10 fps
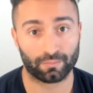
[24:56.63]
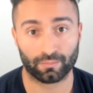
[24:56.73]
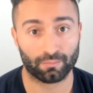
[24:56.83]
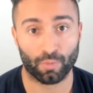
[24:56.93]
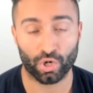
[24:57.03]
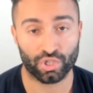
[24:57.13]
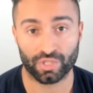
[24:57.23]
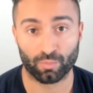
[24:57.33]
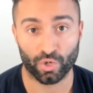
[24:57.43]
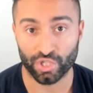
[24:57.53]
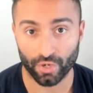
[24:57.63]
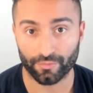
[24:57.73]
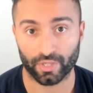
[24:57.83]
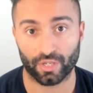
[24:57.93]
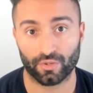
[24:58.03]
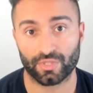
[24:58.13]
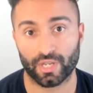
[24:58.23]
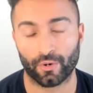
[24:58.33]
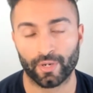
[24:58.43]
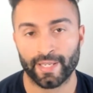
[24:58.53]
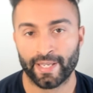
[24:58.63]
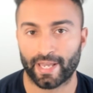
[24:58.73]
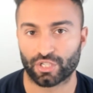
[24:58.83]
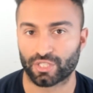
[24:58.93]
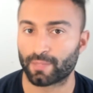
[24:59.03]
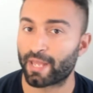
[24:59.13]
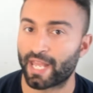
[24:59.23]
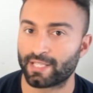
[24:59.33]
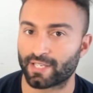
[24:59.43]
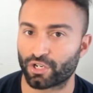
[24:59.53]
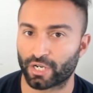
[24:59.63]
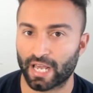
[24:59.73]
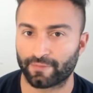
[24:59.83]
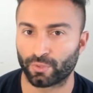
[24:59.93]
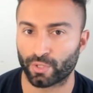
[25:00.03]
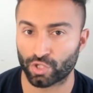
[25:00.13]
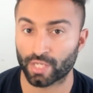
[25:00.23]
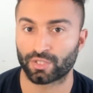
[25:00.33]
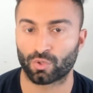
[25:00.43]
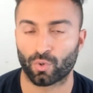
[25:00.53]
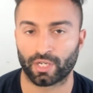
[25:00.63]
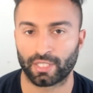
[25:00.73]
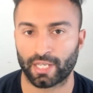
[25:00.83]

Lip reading: March is more chill for you. So it just depends, and you're going to have to adjust accordingly.